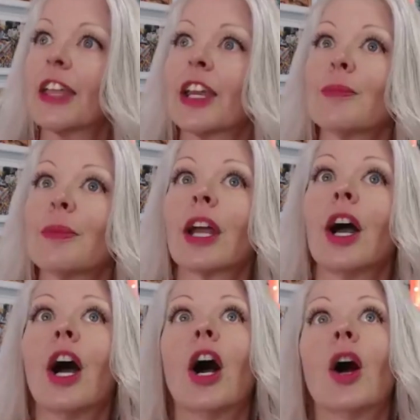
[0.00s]
And I'm like,
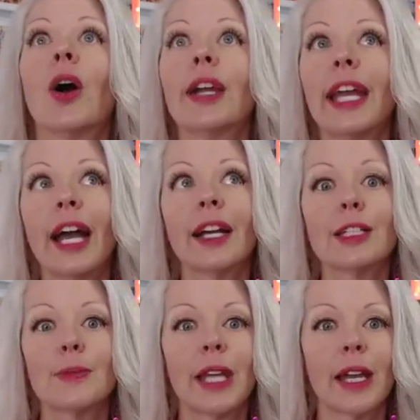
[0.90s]
oh yeah,
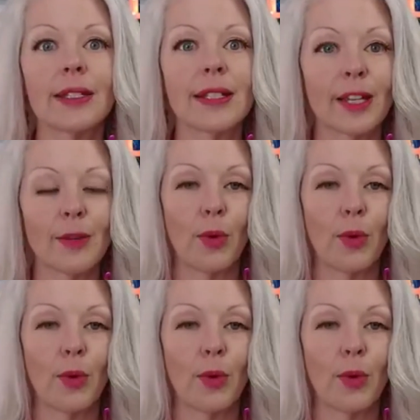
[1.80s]
it's because like